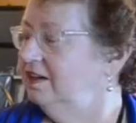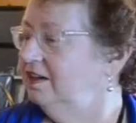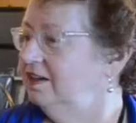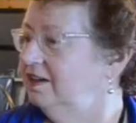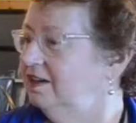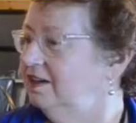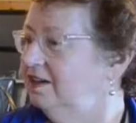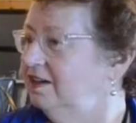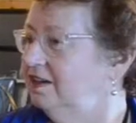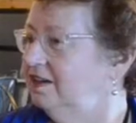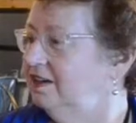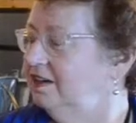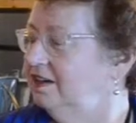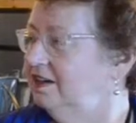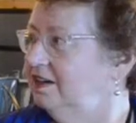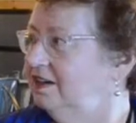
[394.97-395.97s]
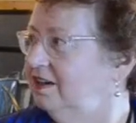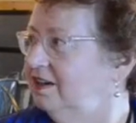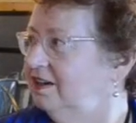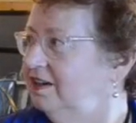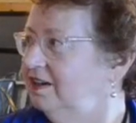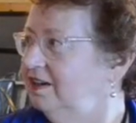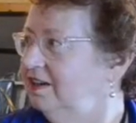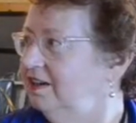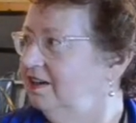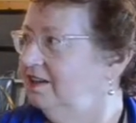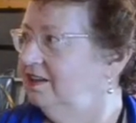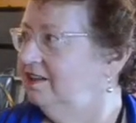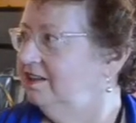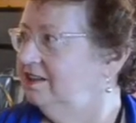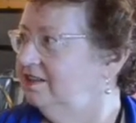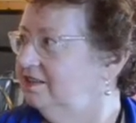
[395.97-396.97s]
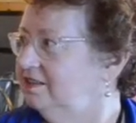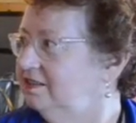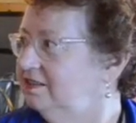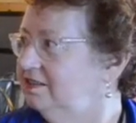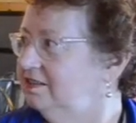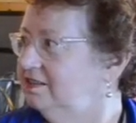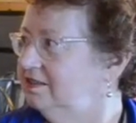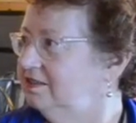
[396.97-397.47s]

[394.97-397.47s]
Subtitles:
[no speech]